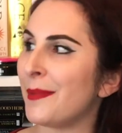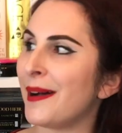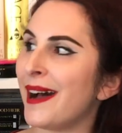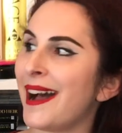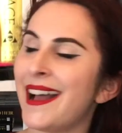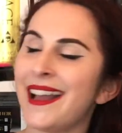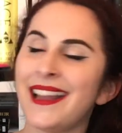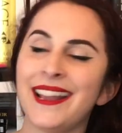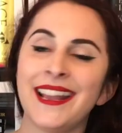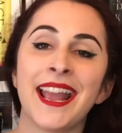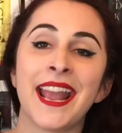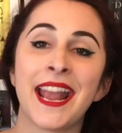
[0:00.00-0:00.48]

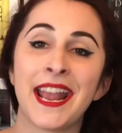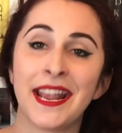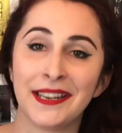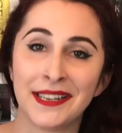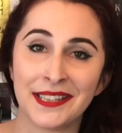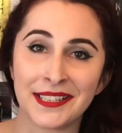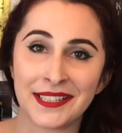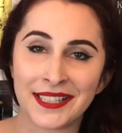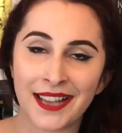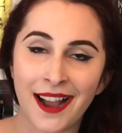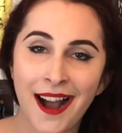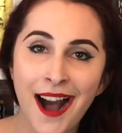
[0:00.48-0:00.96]
by
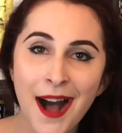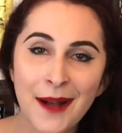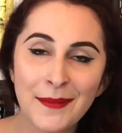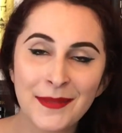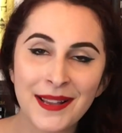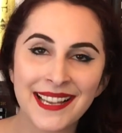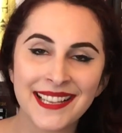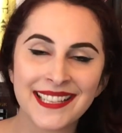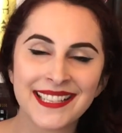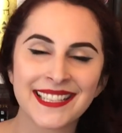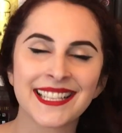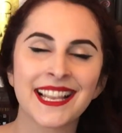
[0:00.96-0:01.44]
Aidan
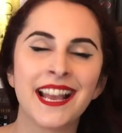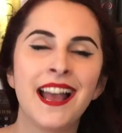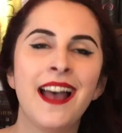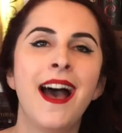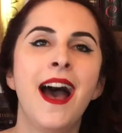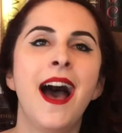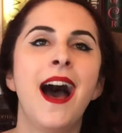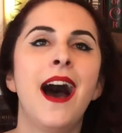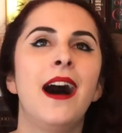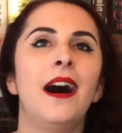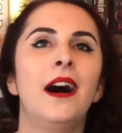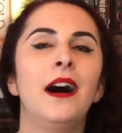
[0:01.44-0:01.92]
Thomas.
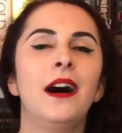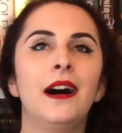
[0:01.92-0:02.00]
Oh,